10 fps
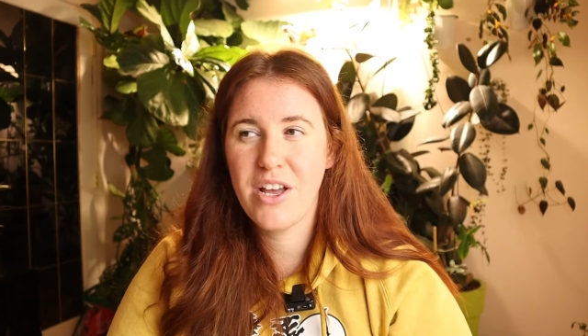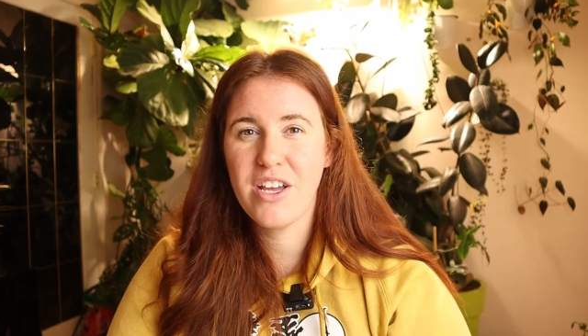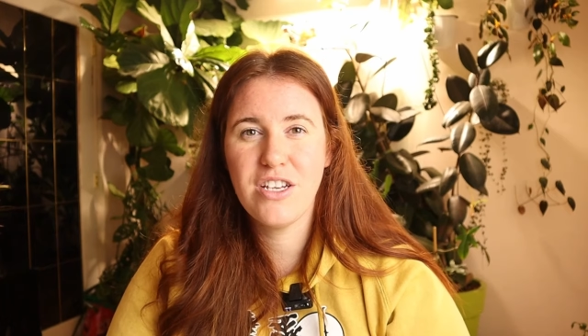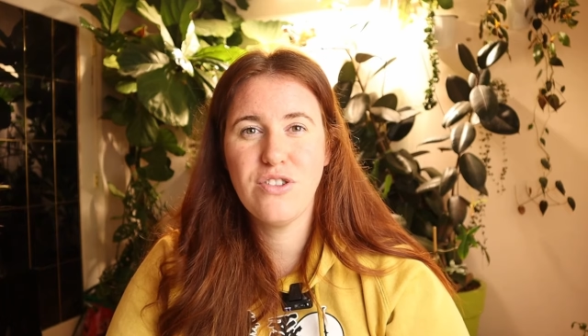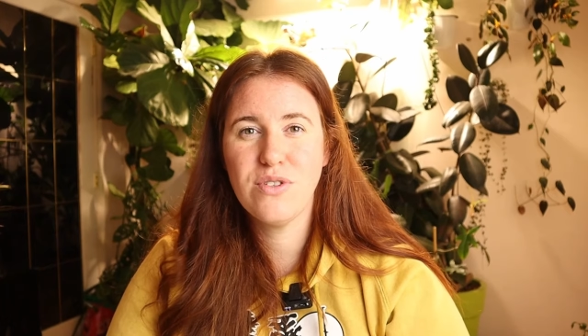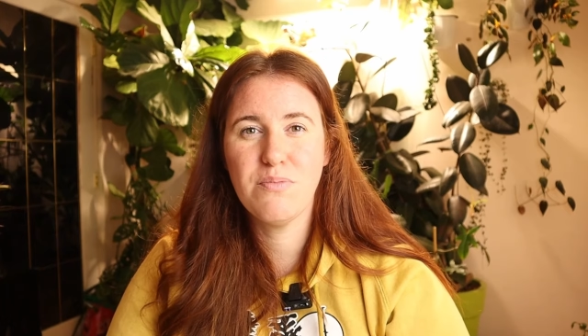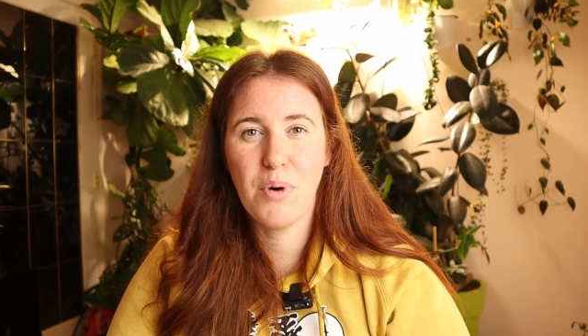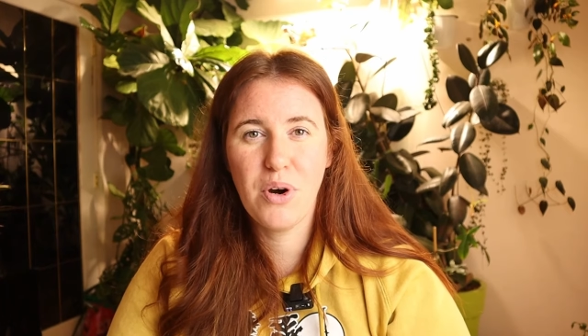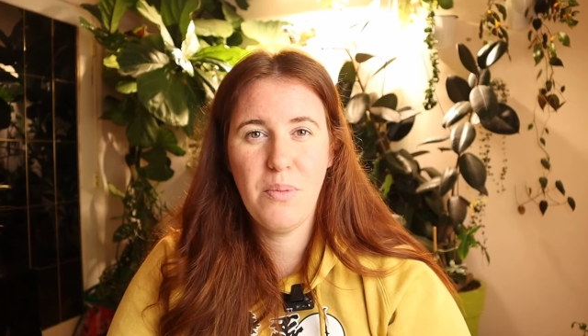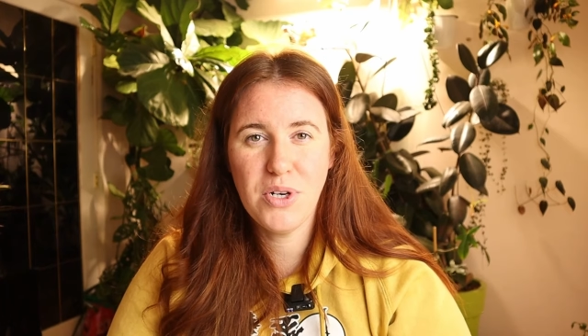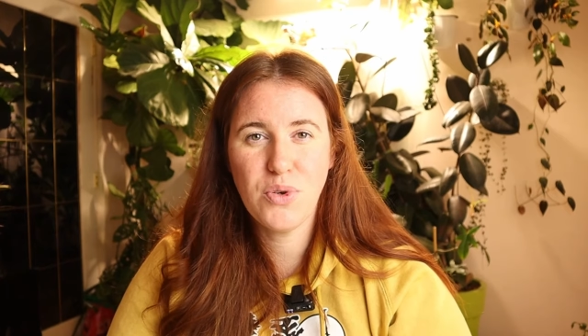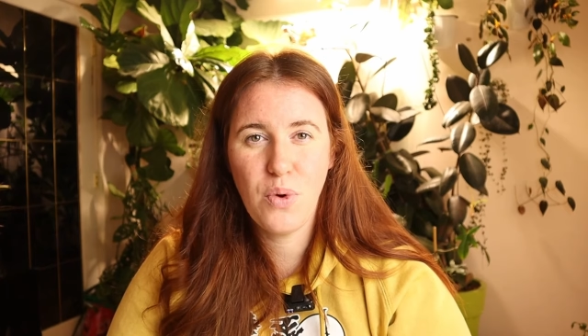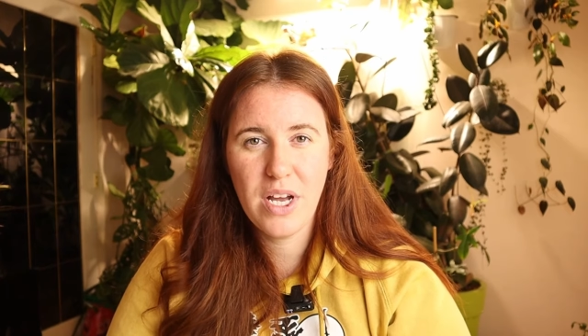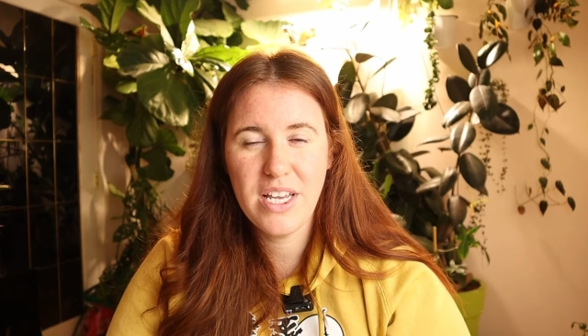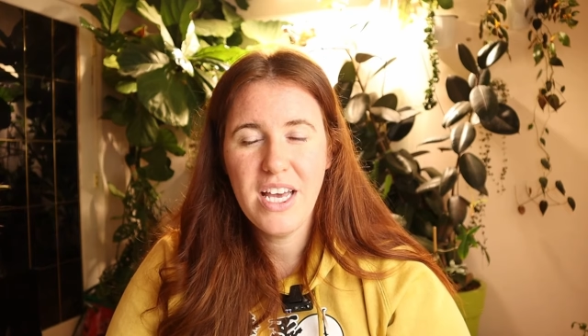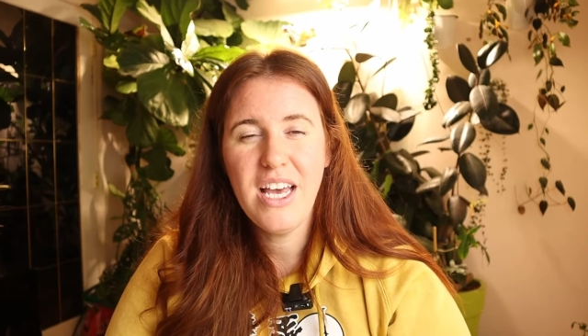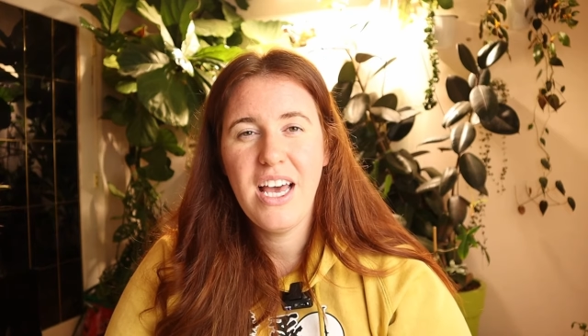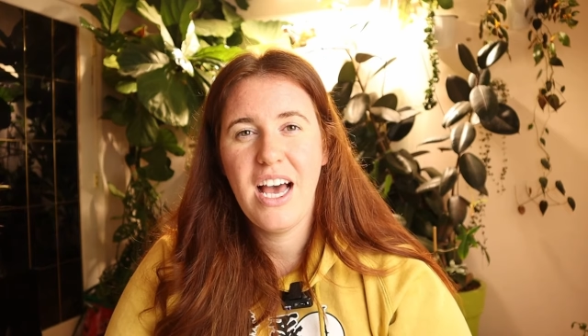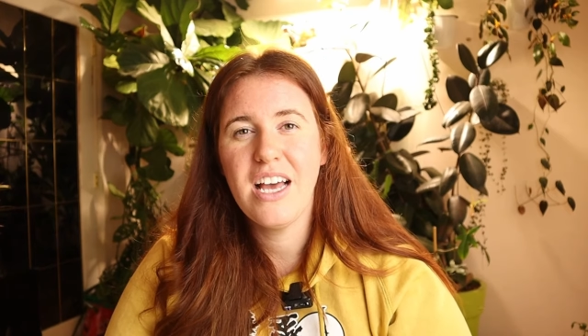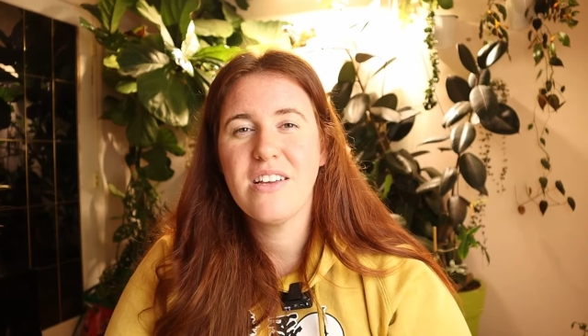All you gotta do is burn a bunch of wood
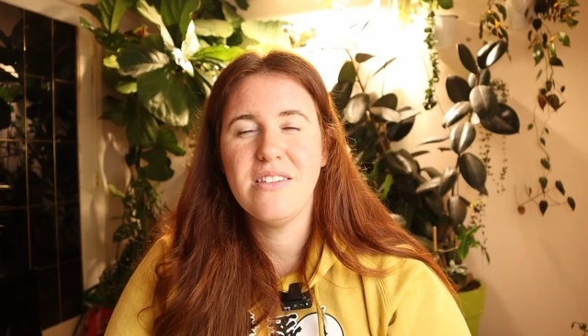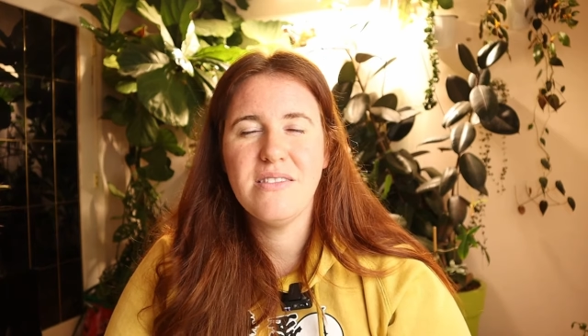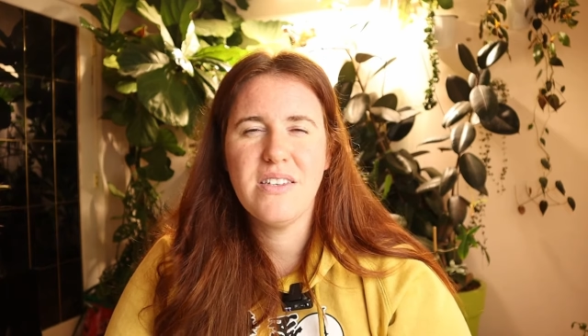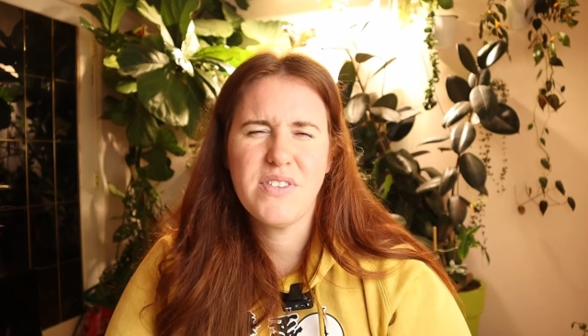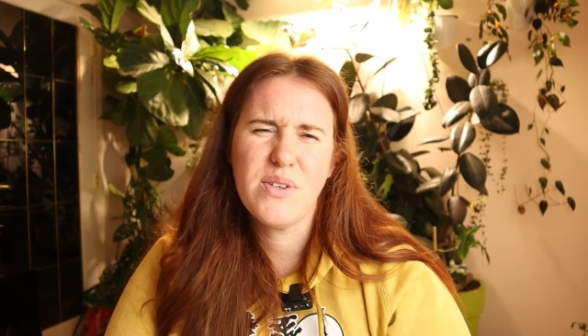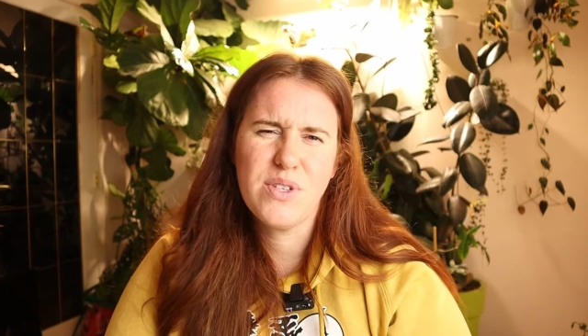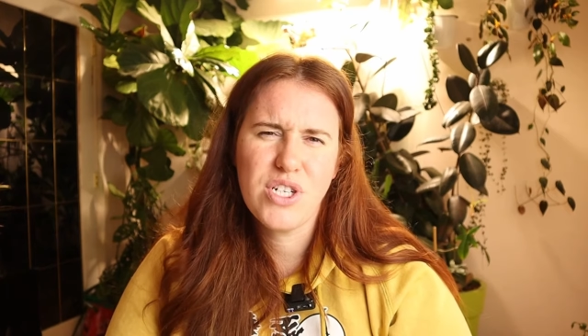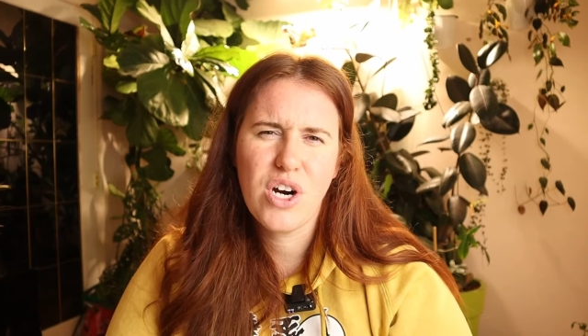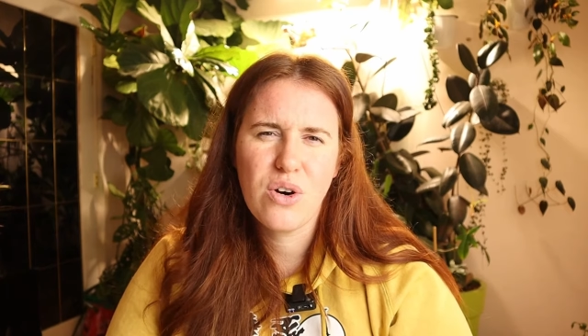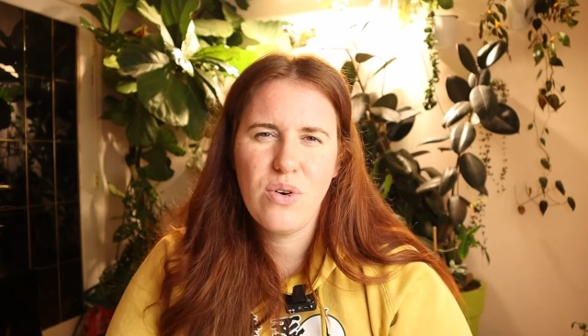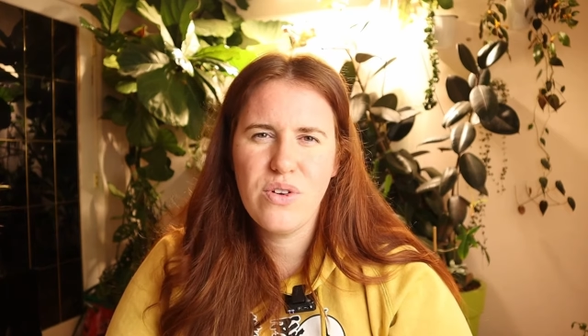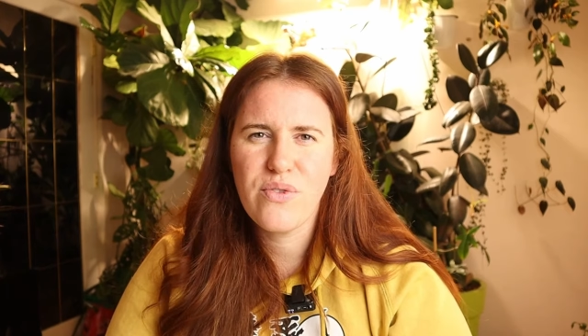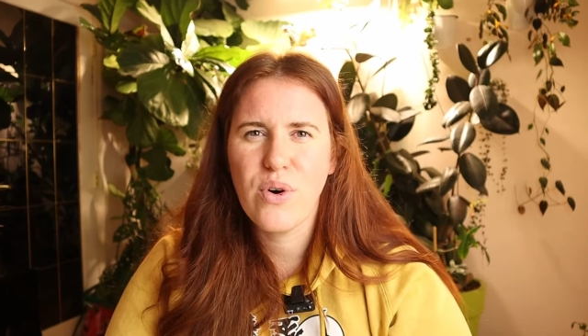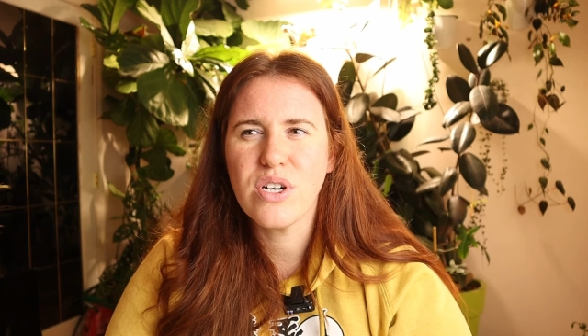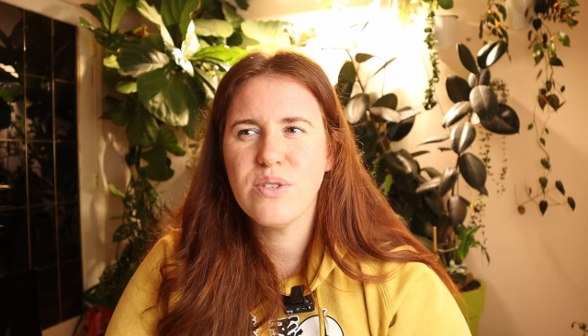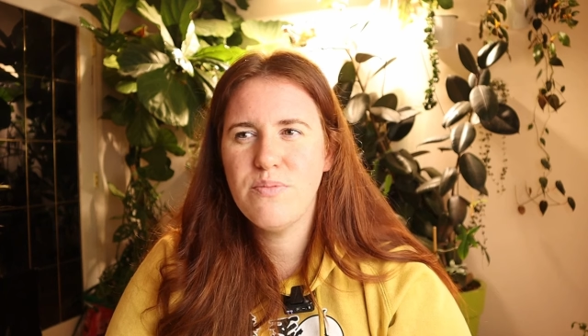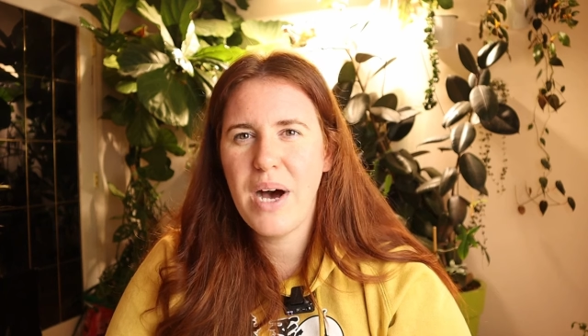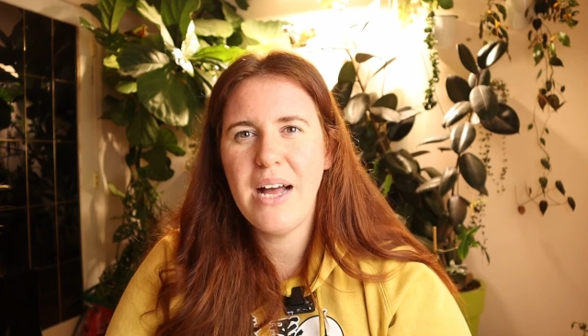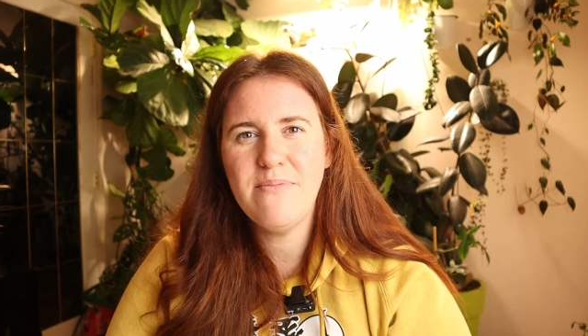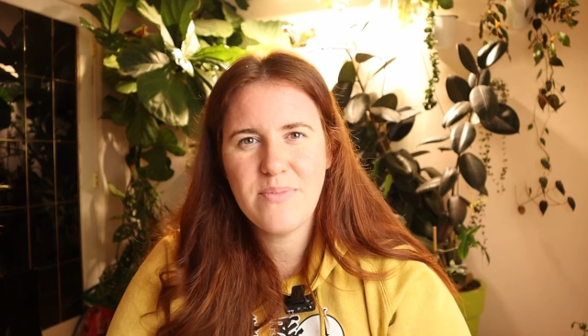and sift out the charcoal, of course,
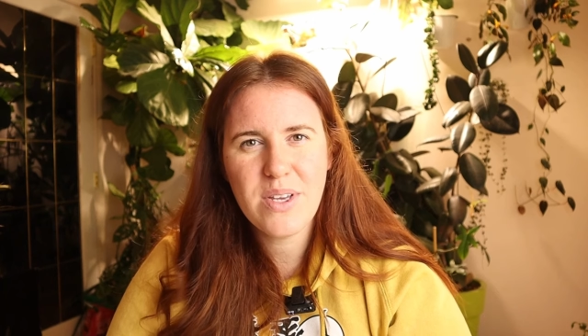but